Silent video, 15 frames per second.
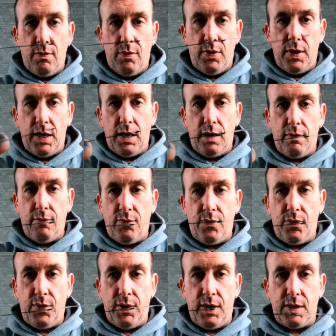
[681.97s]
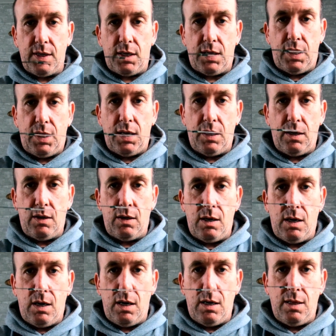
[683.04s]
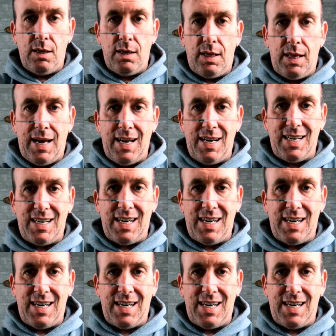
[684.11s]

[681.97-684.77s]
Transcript: There is a killer knot. Look at that.